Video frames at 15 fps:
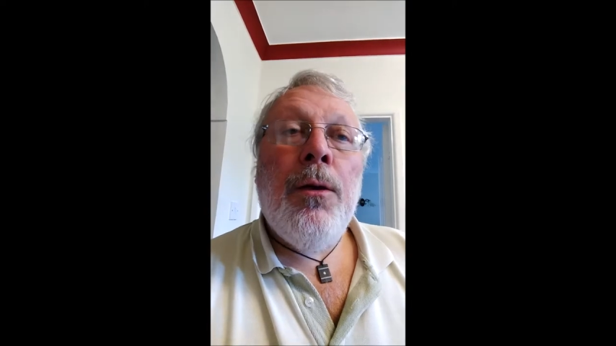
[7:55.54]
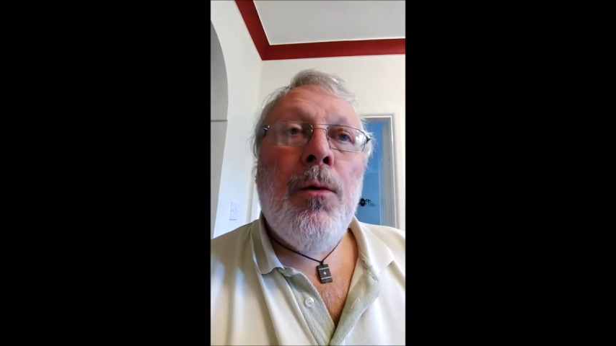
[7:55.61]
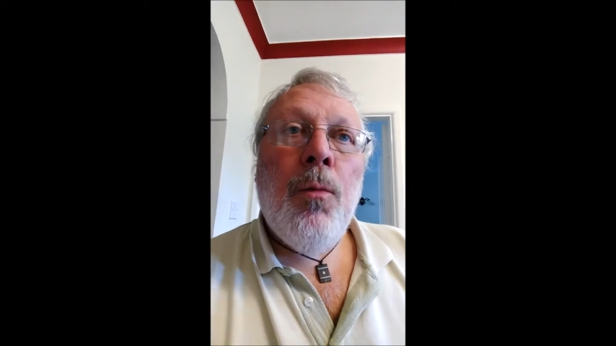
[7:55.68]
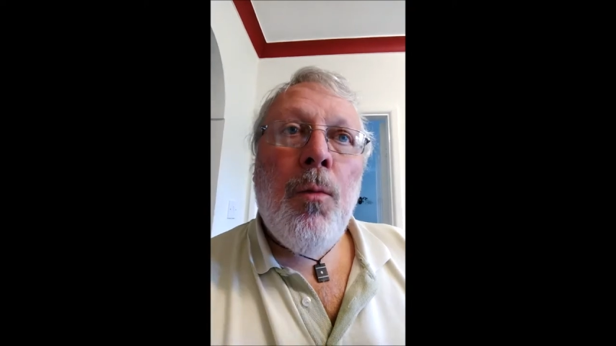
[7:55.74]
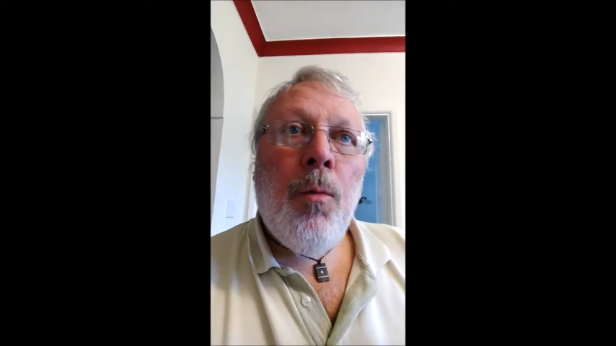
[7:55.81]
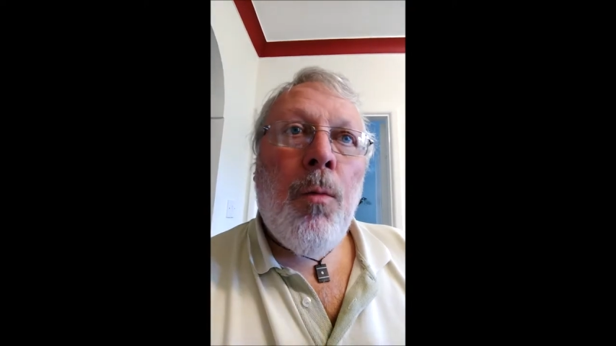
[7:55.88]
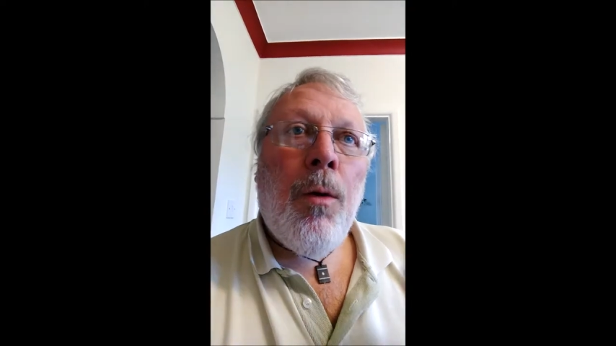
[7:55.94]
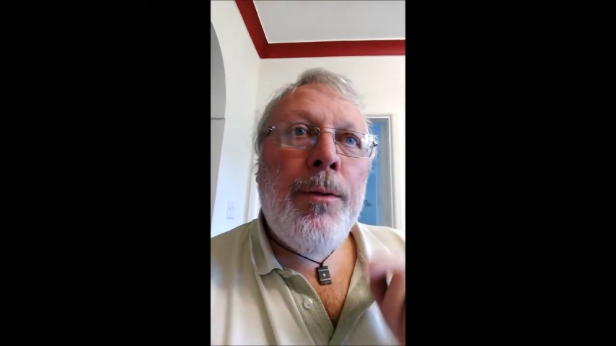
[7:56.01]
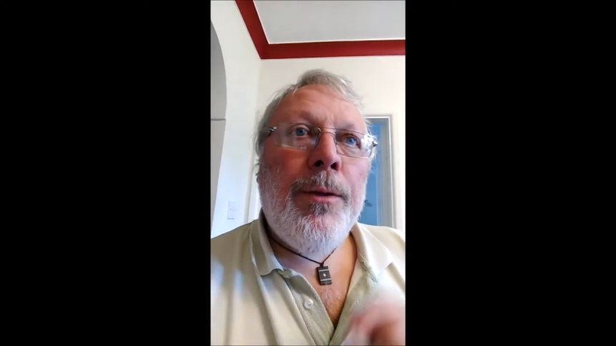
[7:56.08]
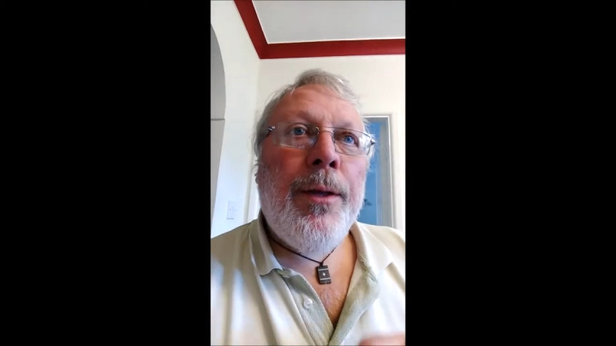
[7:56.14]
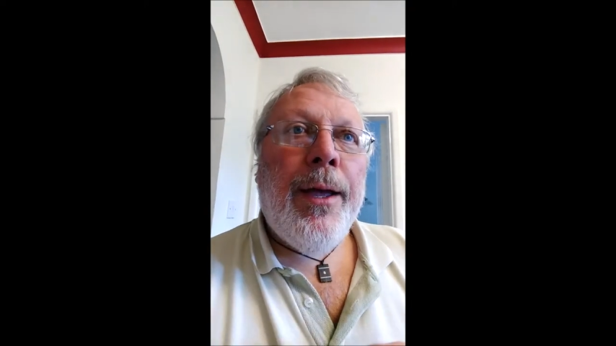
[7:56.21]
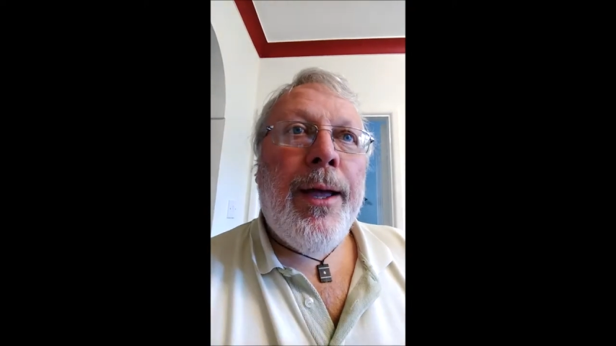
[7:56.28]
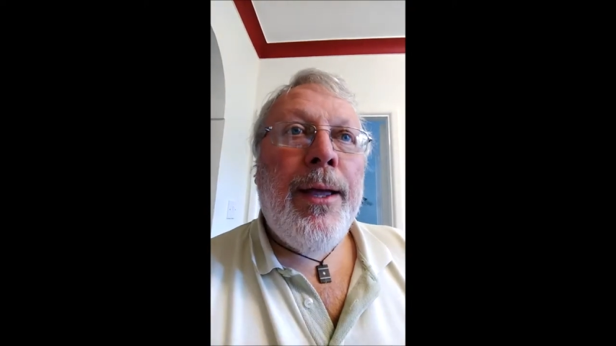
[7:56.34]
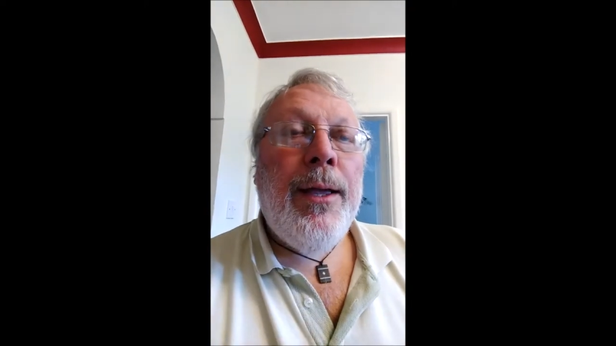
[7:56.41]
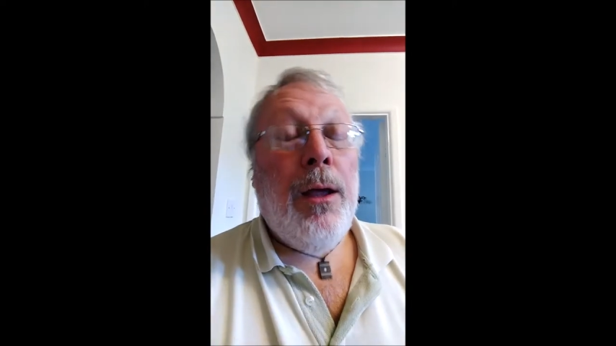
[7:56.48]
One
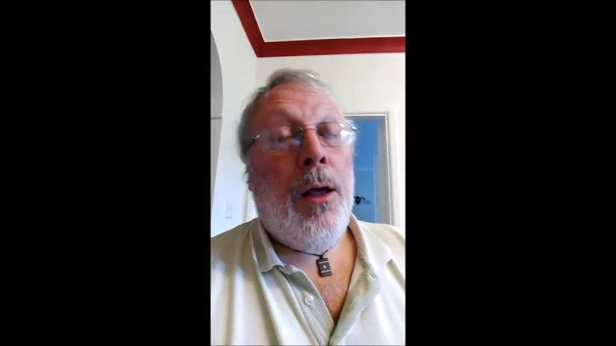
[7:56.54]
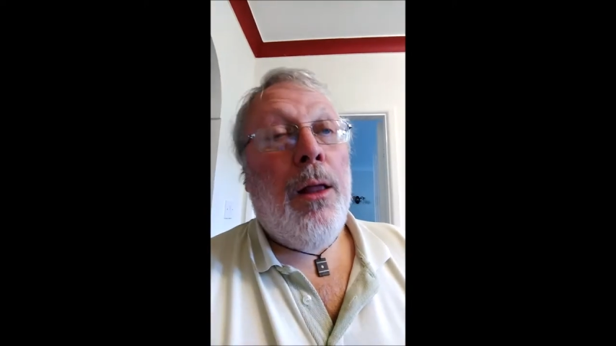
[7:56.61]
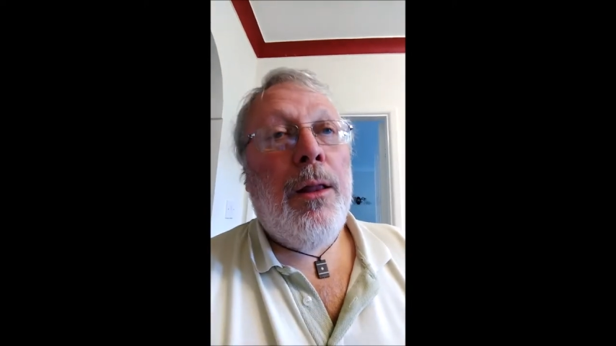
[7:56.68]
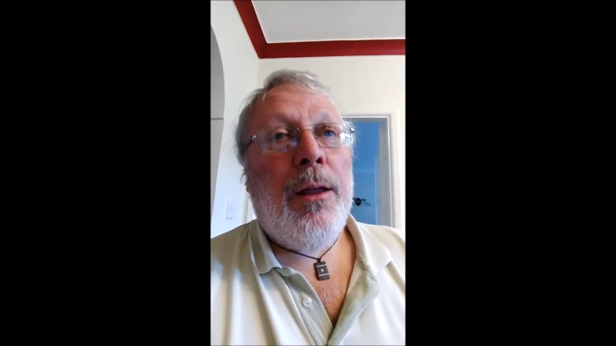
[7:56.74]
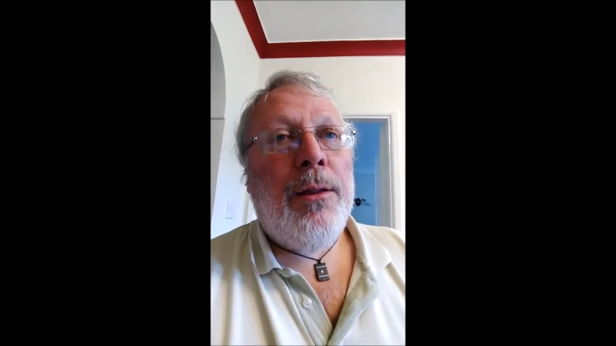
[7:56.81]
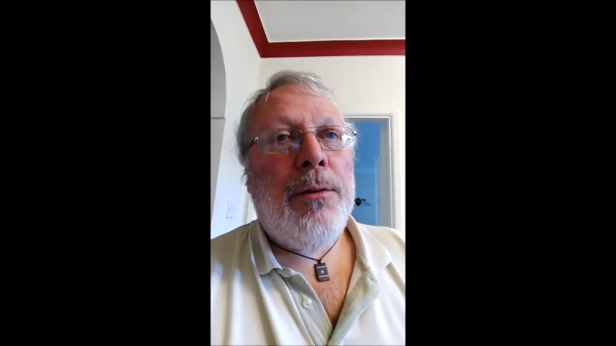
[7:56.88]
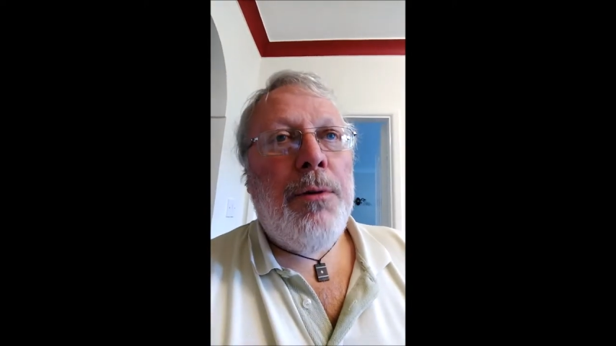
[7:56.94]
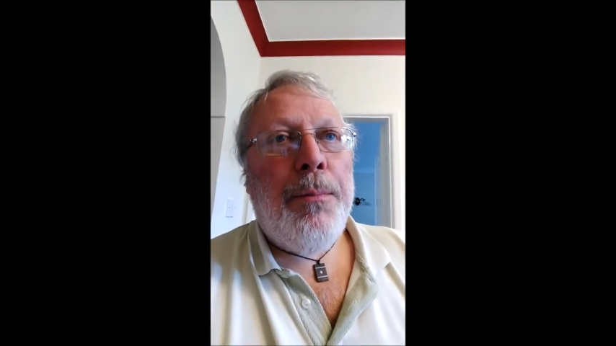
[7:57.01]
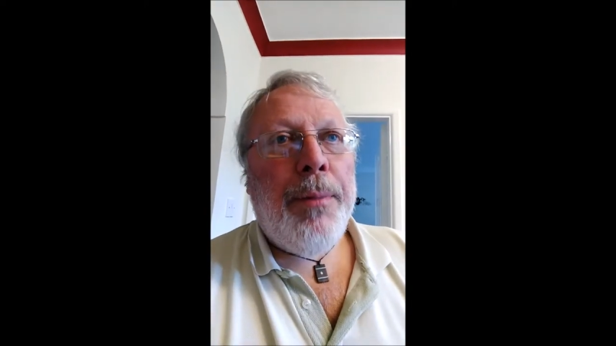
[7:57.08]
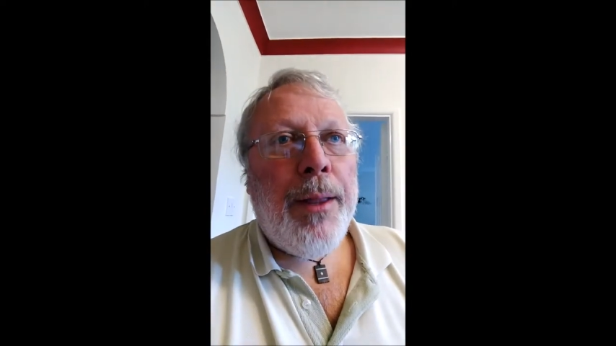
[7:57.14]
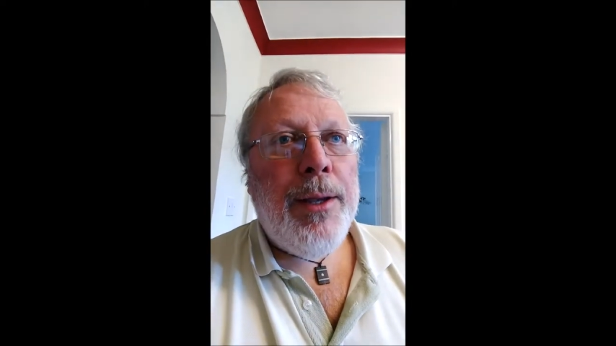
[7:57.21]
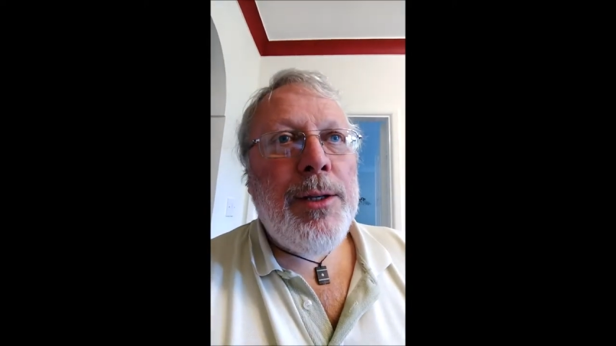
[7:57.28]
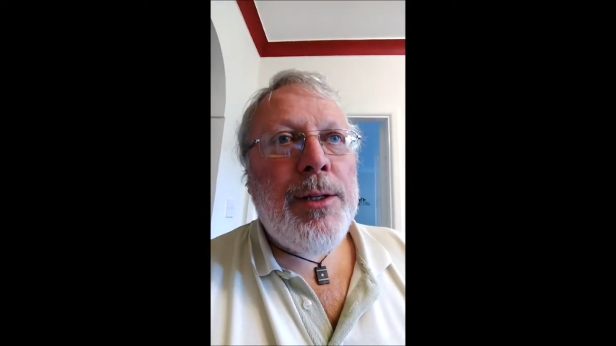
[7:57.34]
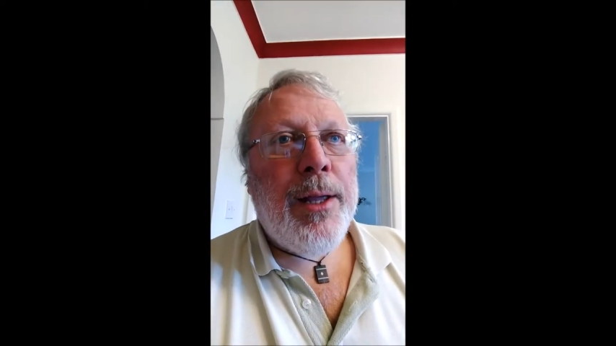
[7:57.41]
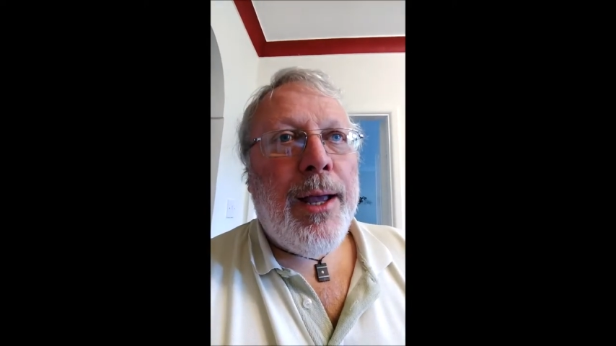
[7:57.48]
day I'll either
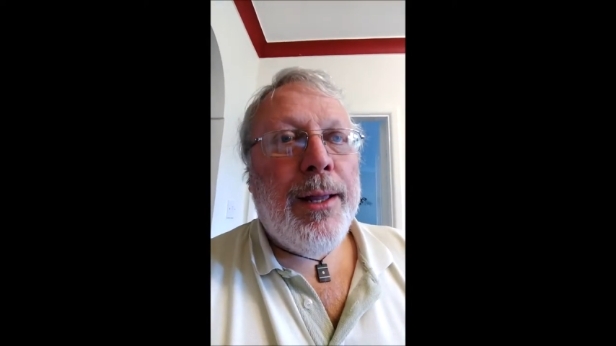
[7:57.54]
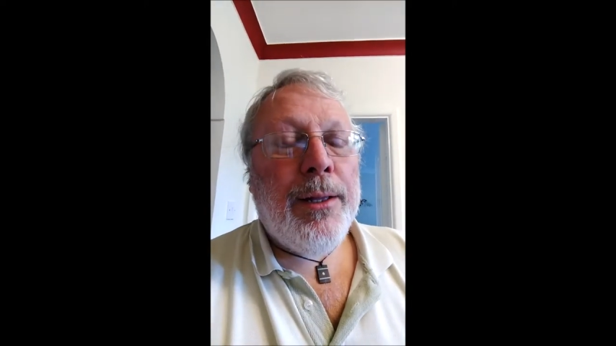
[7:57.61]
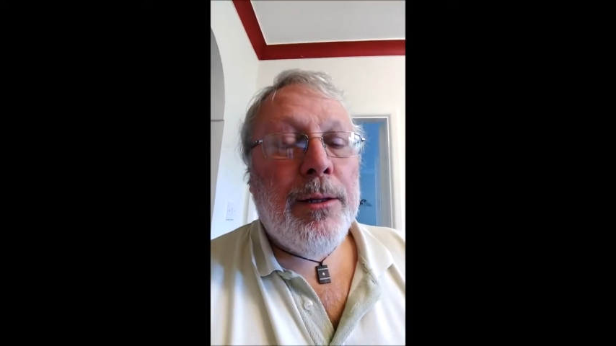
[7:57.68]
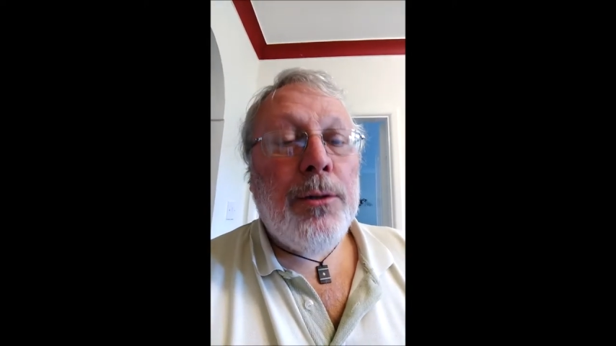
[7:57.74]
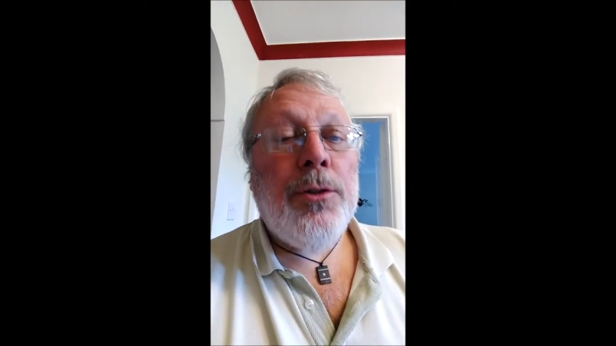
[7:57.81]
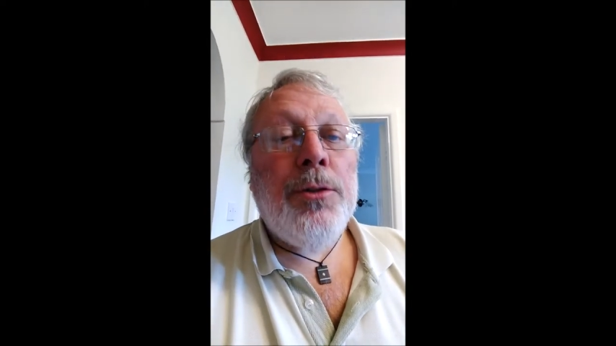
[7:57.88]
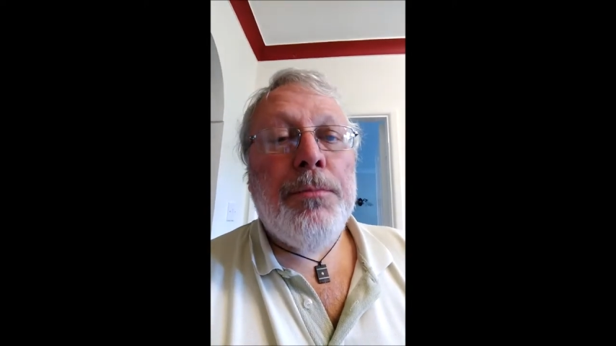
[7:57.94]
replace the handles,